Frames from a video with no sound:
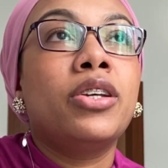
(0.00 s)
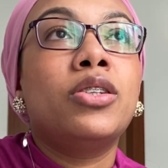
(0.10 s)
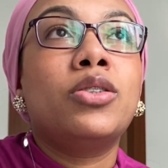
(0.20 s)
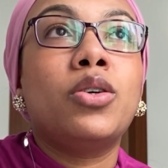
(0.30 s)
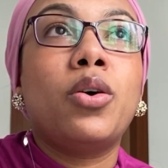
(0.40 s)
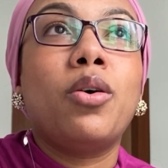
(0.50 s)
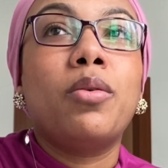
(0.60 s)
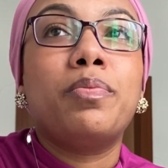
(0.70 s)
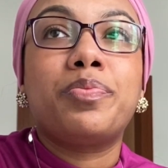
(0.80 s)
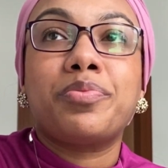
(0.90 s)

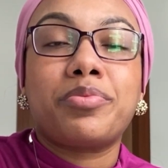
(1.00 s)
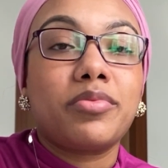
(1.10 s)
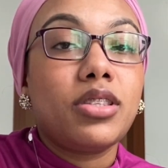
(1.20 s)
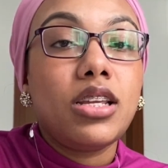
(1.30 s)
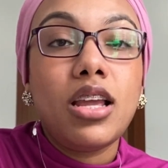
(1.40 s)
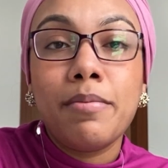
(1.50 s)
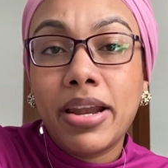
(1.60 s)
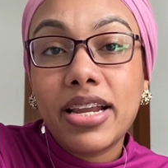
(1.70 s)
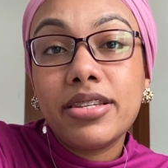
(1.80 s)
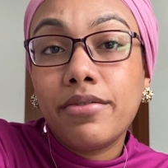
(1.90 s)
So my
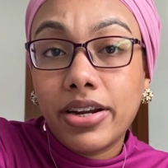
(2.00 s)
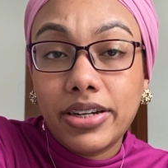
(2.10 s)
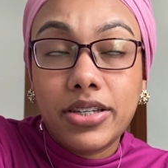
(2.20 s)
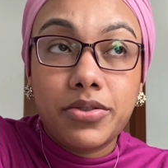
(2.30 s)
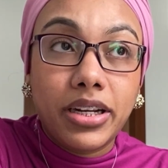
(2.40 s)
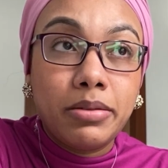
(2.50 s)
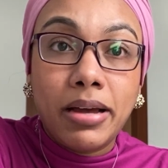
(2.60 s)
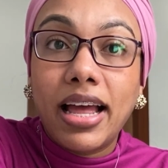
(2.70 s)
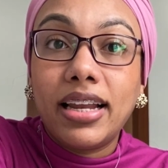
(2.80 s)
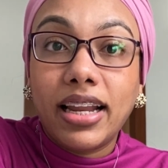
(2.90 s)
dad is a very strict
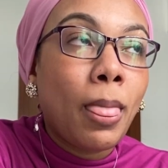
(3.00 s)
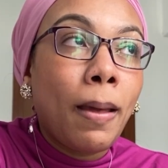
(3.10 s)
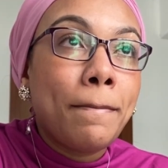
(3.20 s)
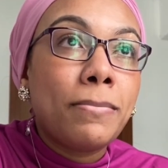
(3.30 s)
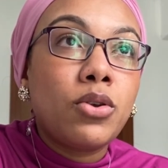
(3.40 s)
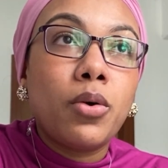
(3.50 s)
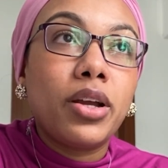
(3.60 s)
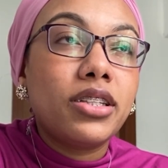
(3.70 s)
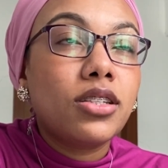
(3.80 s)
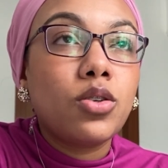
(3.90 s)
man, like, so
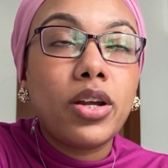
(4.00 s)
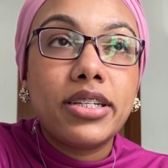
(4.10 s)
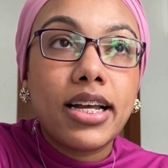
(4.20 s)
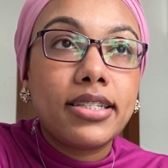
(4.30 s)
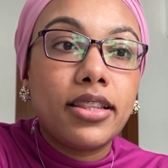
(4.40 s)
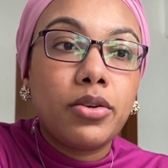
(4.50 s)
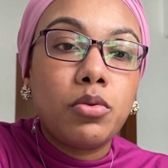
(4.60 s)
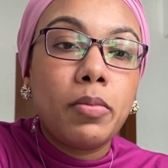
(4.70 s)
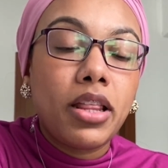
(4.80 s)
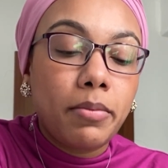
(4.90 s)
it's so intense in the
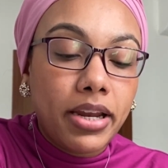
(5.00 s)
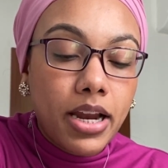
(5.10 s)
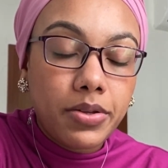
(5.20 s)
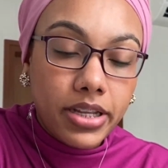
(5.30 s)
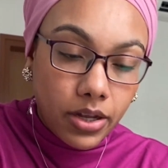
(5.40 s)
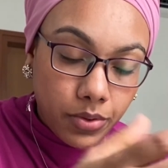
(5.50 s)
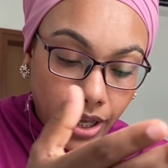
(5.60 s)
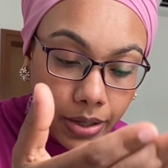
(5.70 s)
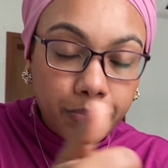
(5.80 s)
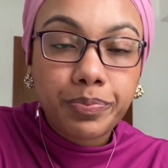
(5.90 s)
room. And then my dad was like,
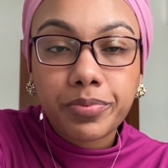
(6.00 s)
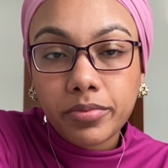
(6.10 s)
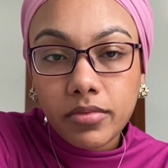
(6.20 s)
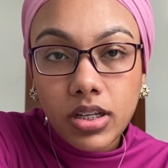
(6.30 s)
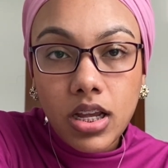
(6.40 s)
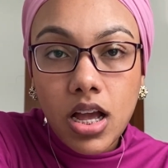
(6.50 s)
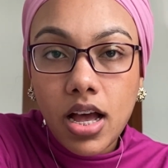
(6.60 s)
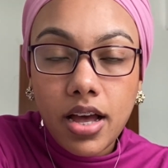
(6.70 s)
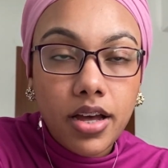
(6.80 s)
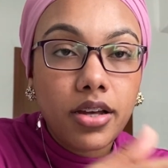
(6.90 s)
okay,
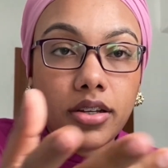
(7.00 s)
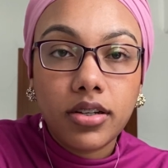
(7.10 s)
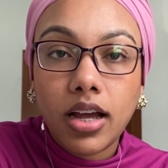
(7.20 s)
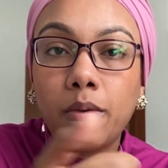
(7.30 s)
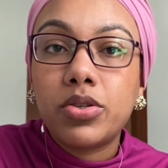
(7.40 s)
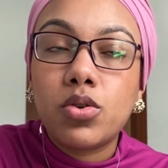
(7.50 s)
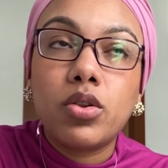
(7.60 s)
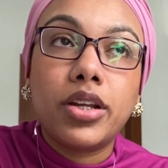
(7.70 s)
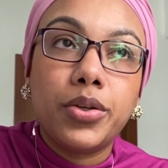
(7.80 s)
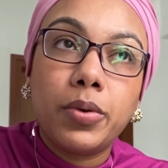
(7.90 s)
I was
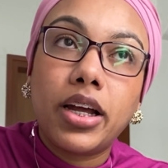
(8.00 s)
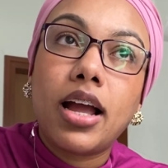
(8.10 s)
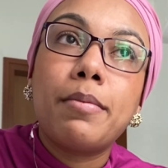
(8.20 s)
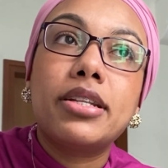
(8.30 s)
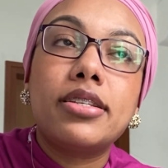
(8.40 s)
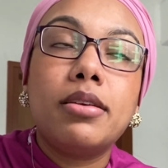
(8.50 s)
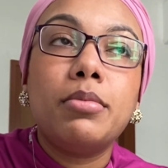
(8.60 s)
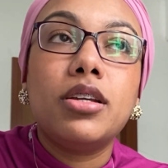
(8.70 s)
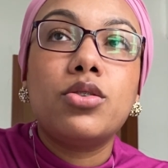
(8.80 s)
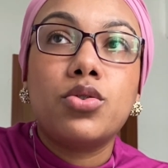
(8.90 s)
told that you want to come and see
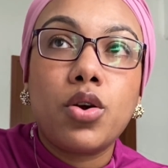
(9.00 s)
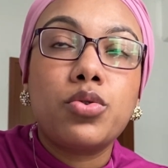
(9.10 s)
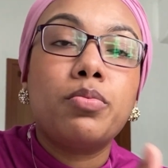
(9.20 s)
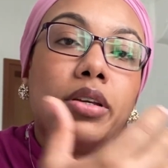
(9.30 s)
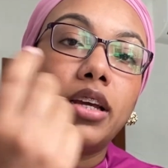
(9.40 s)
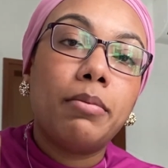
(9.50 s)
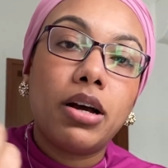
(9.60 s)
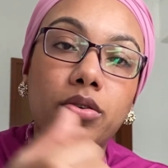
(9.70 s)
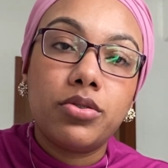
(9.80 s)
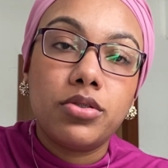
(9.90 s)
me to talk to me
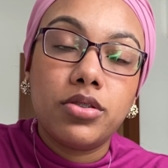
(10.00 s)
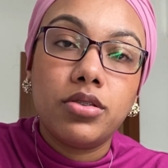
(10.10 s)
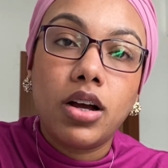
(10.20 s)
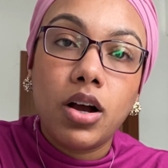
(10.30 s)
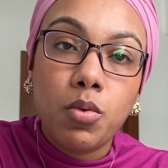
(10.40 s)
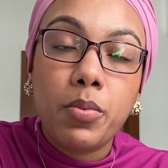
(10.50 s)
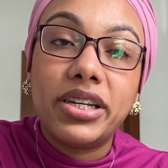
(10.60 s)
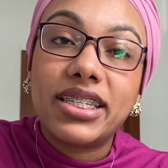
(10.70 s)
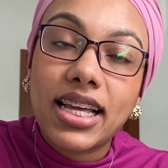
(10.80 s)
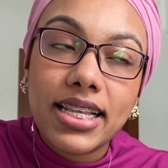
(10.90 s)
about what we
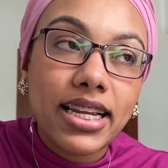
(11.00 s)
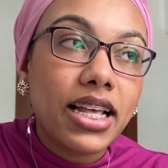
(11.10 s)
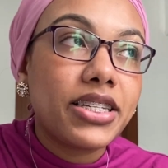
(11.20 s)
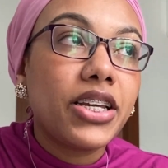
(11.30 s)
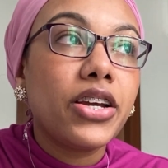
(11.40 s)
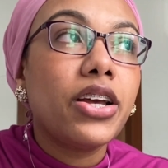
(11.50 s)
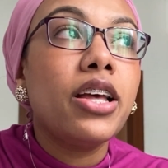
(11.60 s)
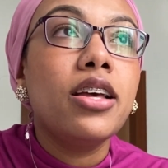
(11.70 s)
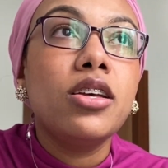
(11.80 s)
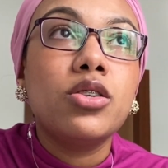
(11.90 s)
discussed last year,
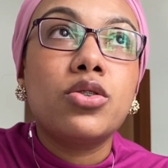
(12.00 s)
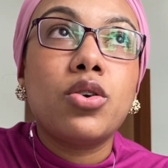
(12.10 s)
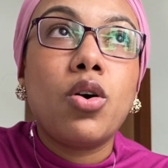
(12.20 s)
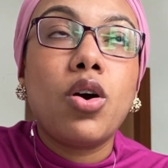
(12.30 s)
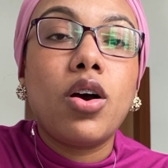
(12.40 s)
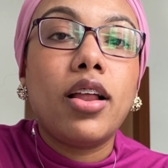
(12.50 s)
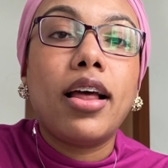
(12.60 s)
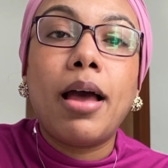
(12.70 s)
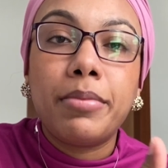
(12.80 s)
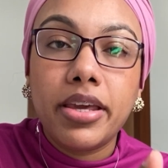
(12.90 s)
so
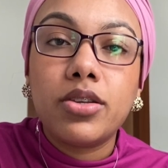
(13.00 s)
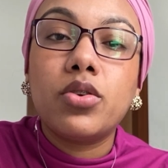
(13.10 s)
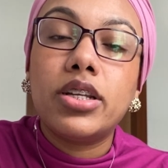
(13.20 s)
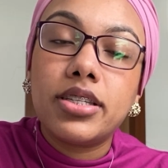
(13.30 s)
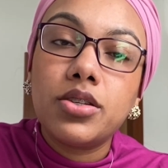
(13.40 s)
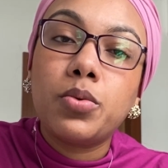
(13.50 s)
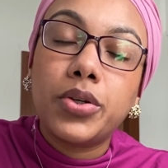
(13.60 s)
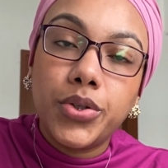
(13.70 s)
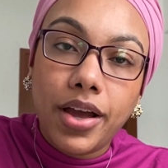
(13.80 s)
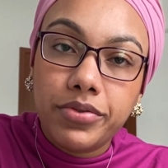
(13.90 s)
I'm here to listen to
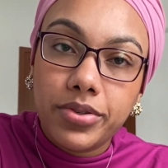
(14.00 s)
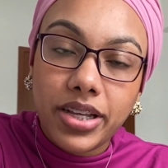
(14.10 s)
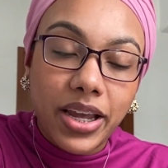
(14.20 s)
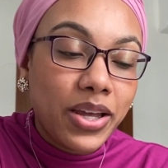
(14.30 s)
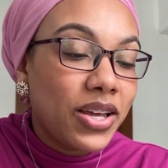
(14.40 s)
what you have to say.